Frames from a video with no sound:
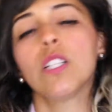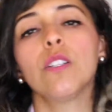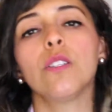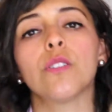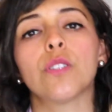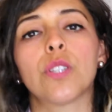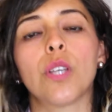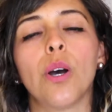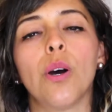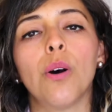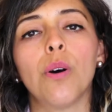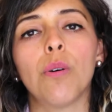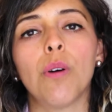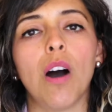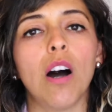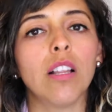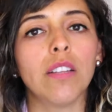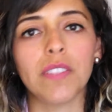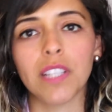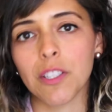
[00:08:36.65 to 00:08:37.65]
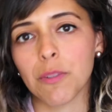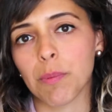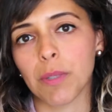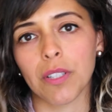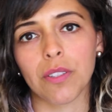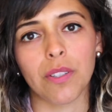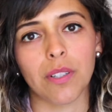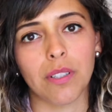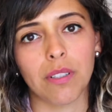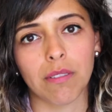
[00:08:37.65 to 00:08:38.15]
So all these
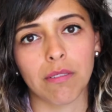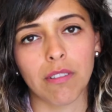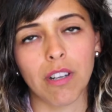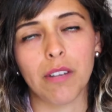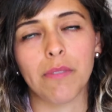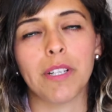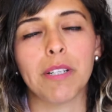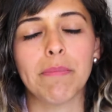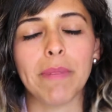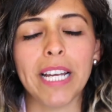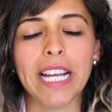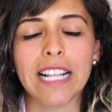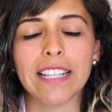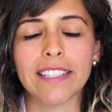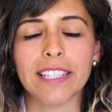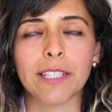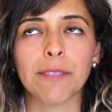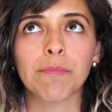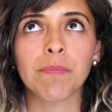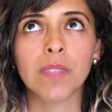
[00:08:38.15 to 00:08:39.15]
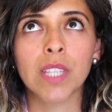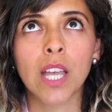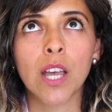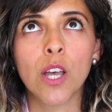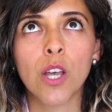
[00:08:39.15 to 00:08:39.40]
books are written by Alison.